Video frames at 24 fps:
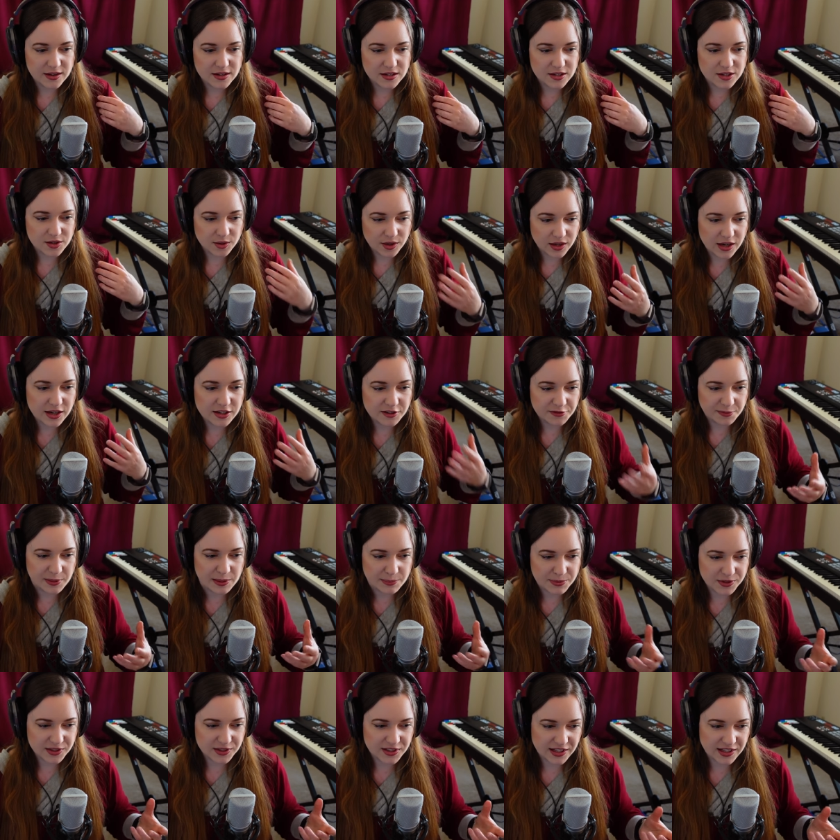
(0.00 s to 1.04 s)
So, a lot of
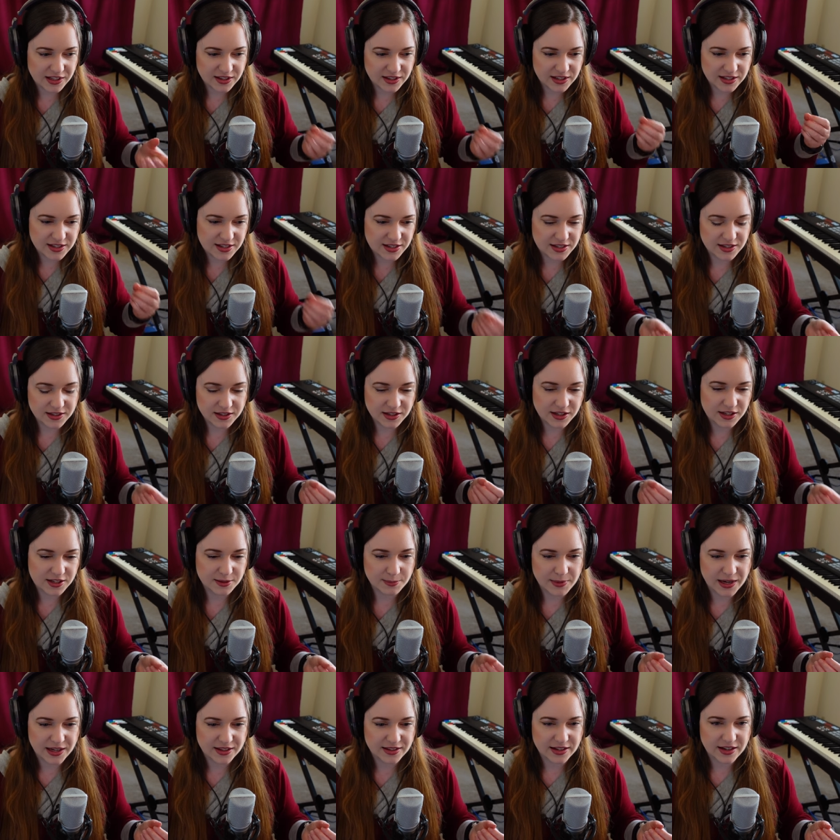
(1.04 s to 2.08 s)
people think they still need to
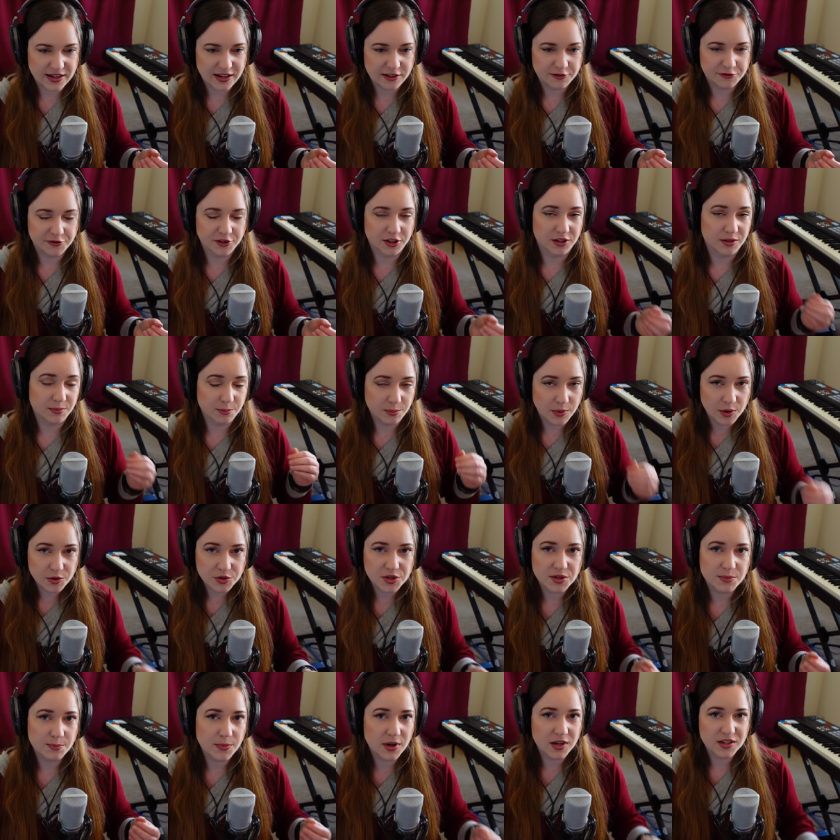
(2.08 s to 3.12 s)
make that effort.
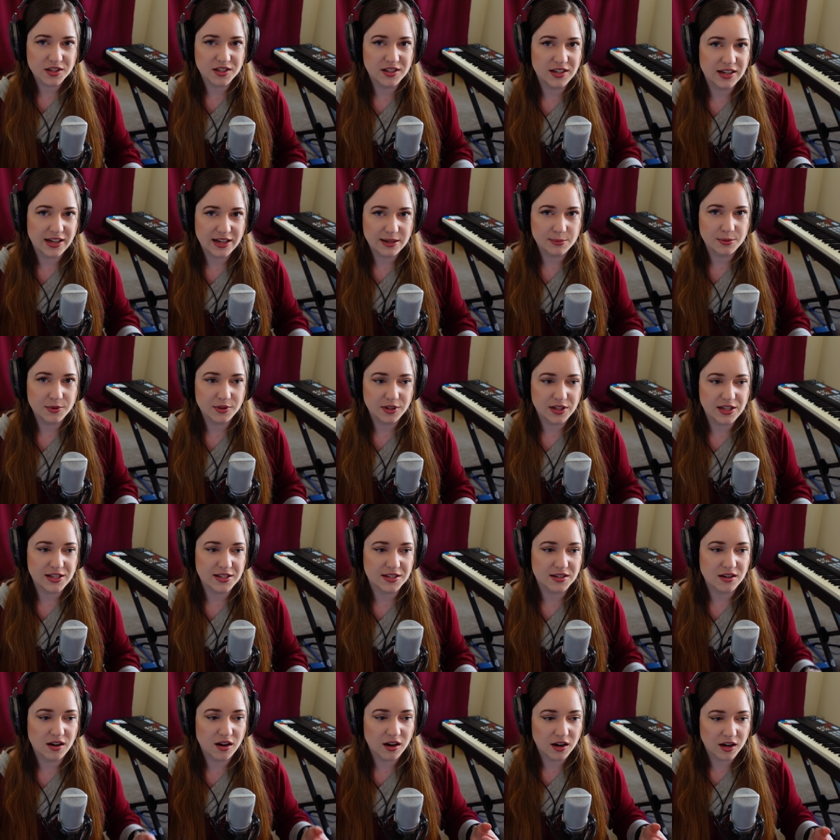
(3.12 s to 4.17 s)
Most modern
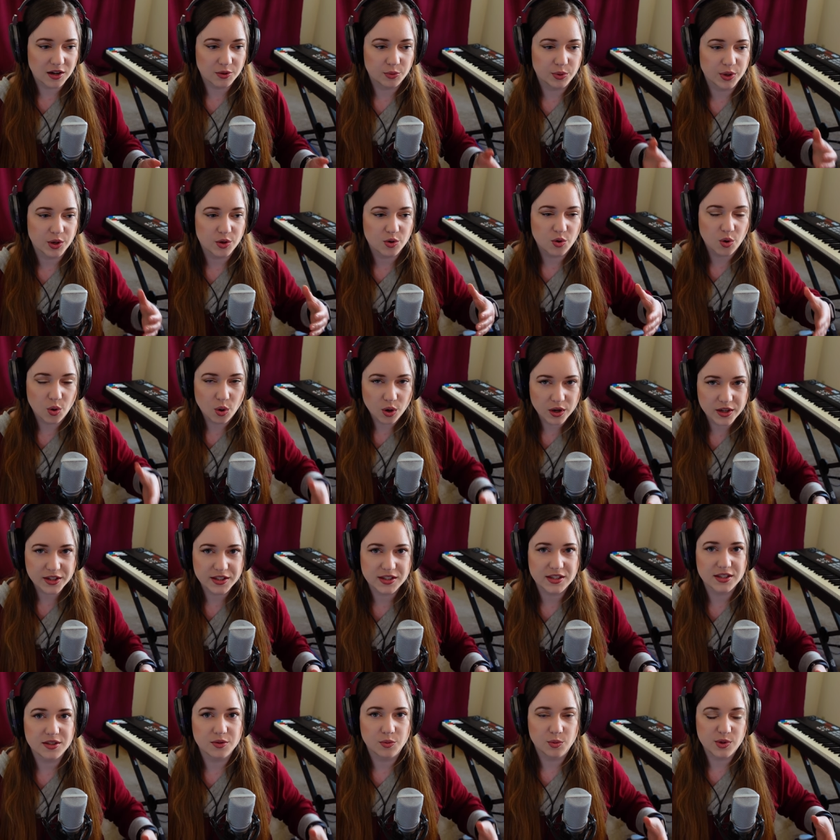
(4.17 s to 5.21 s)
libraries are
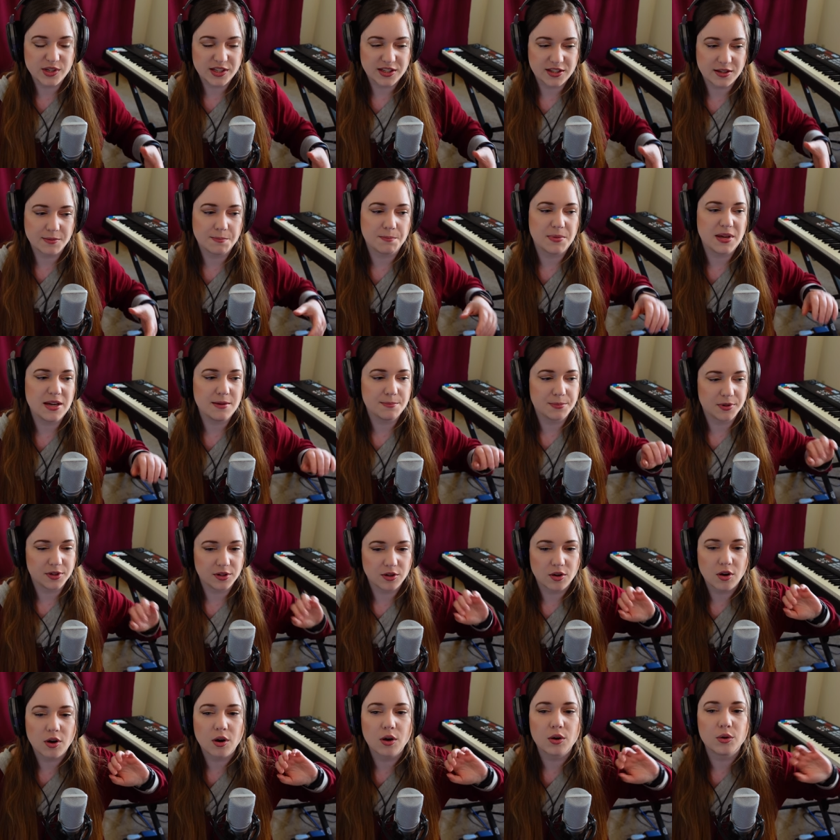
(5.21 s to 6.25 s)
recorded with the
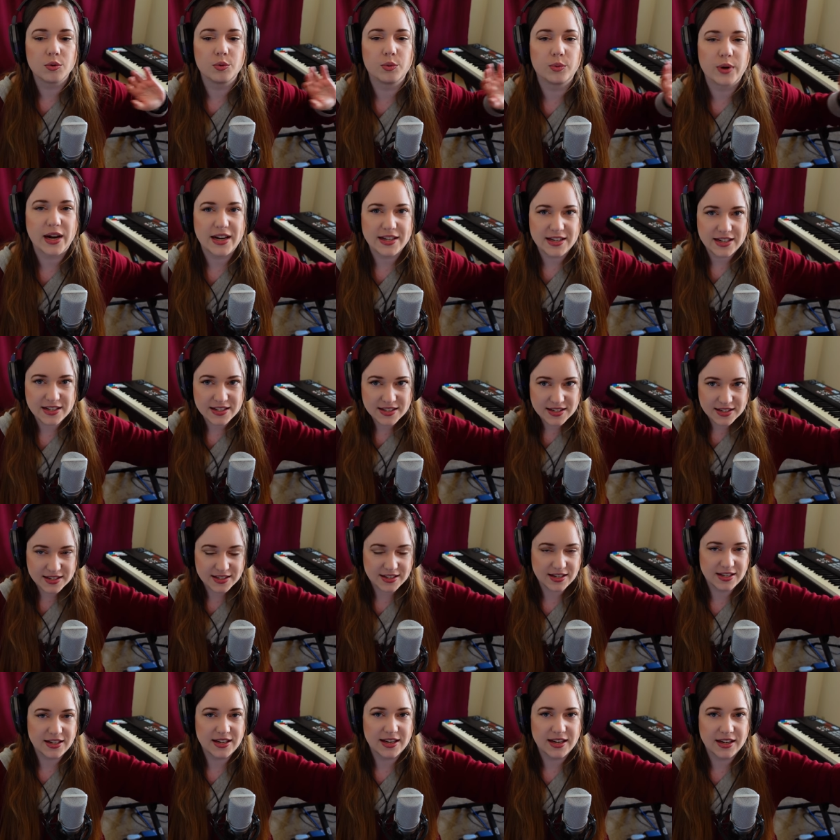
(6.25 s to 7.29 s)
people already
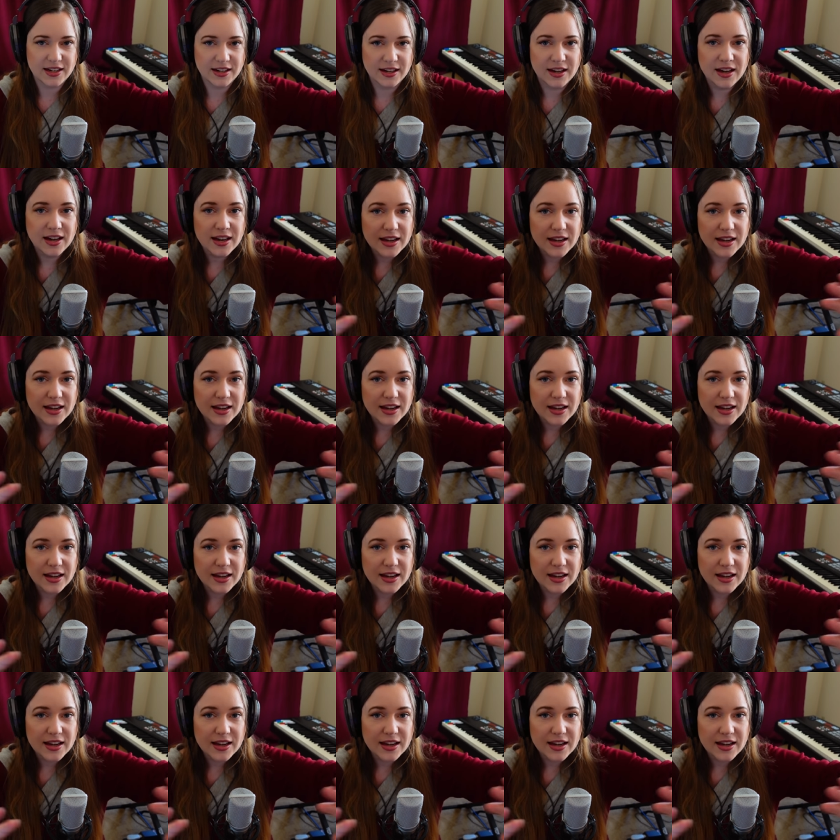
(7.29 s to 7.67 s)
sitting